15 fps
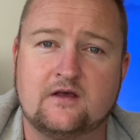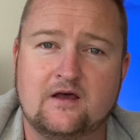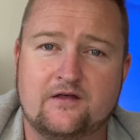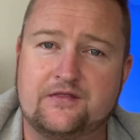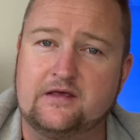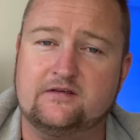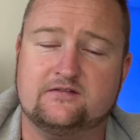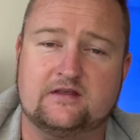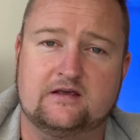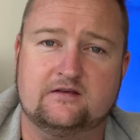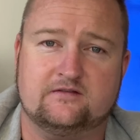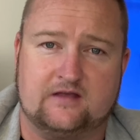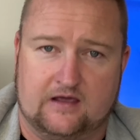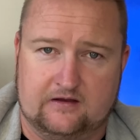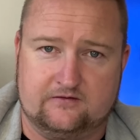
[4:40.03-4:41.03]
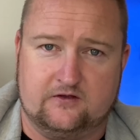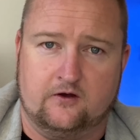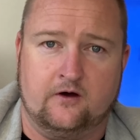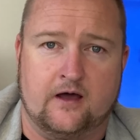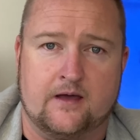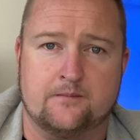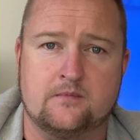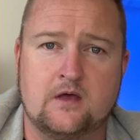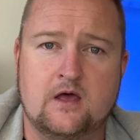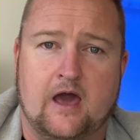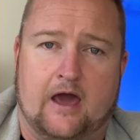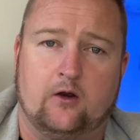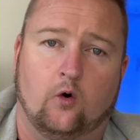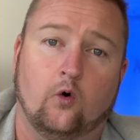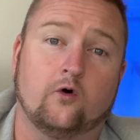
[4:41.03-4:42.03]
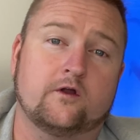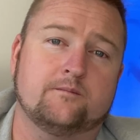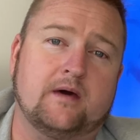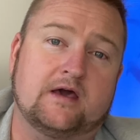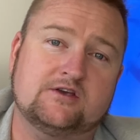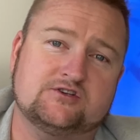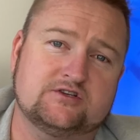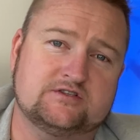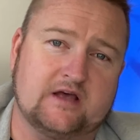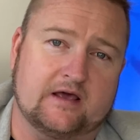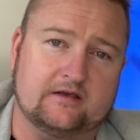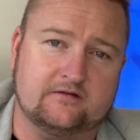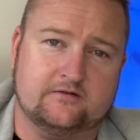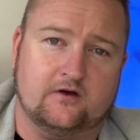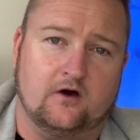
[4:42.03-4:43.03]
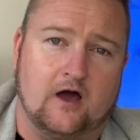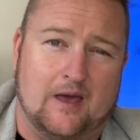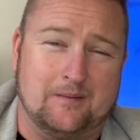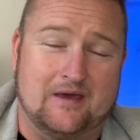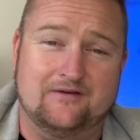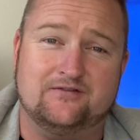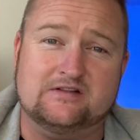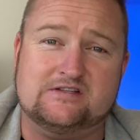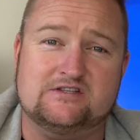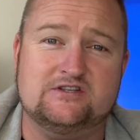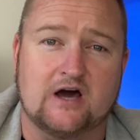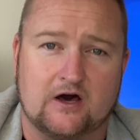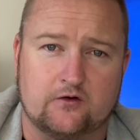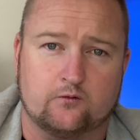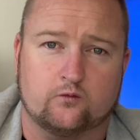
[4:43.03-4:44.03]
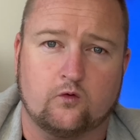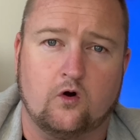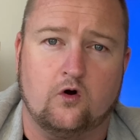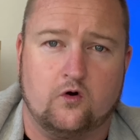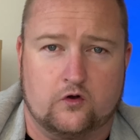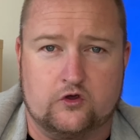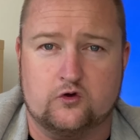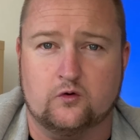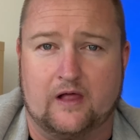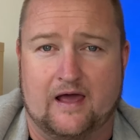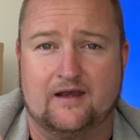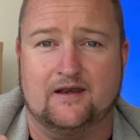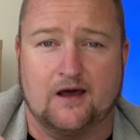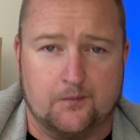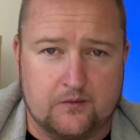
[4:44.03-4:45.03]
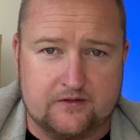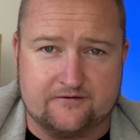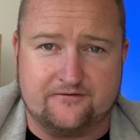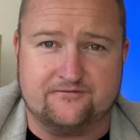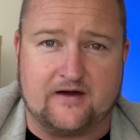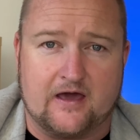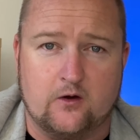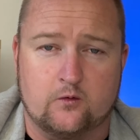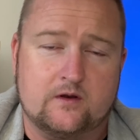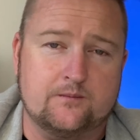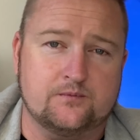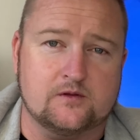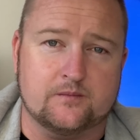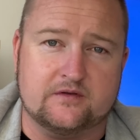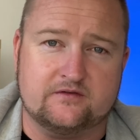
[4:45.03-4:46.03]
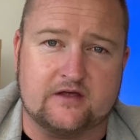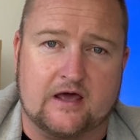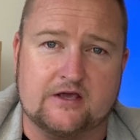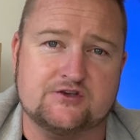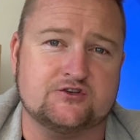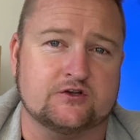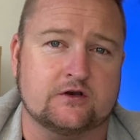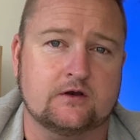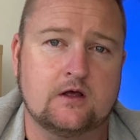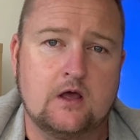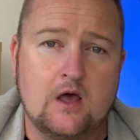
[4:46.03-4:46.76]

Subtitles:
These things take time, and automation takes time. If it's done wrong, you'll end up with a failed implementation.